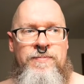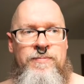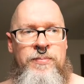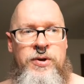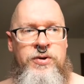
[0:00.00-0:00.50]

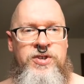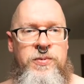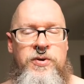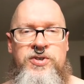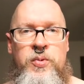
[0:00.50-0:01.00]
but you're
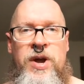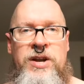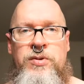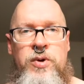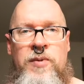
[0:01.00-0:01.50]
supposed to
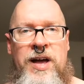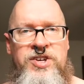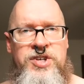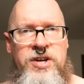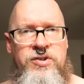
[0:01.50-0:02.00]
wade through all that
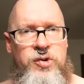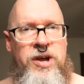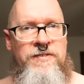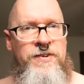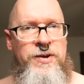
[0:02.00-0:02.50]
shit and try
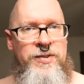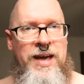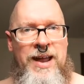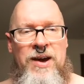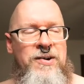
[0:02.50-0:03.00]
to figure
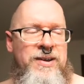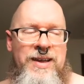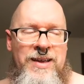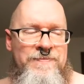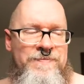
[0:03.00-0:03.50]
that out.
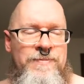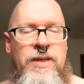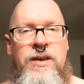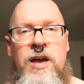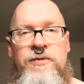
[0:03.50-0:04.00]

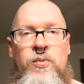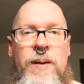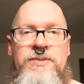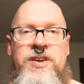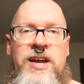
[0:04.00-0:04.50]
If a
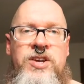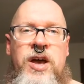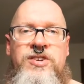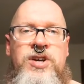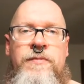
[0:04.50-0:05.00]
website
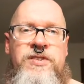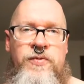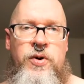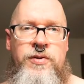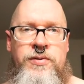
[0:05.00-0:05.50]
shoves
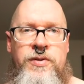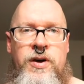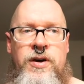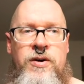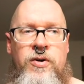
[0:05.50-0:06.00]
forth
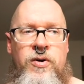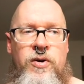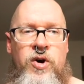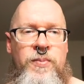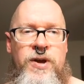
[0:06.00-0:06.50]
uh,
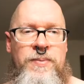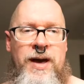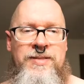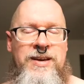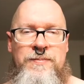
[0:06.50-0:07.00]

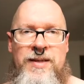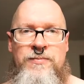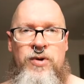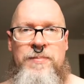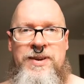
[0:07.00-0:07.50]
homeopathic
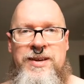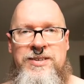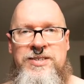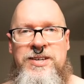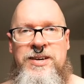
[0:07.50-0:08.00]

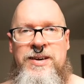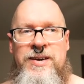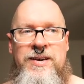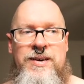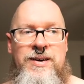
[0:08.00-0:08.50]
remedies,
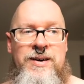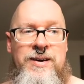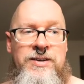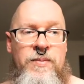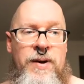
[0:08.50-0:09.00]

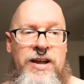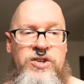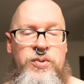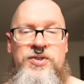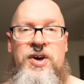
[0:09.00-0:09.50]
uh, you might
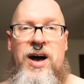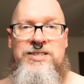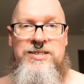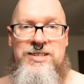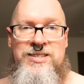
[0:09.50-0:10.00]
as well
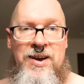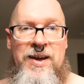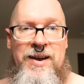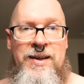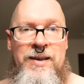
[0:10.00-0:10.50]
toss it
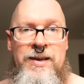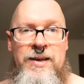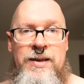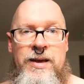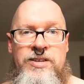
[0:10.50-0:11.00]
aside
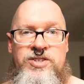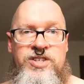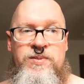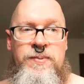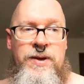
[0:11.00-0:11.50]
as
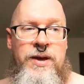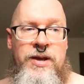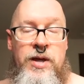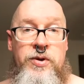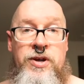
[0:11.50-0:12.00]
just being
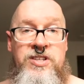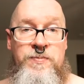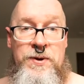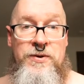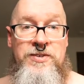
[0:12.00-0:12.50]
another
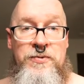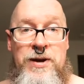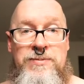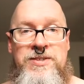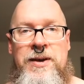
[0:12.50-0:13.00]
conspiracy
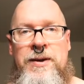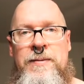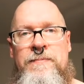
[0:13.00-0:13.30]
website.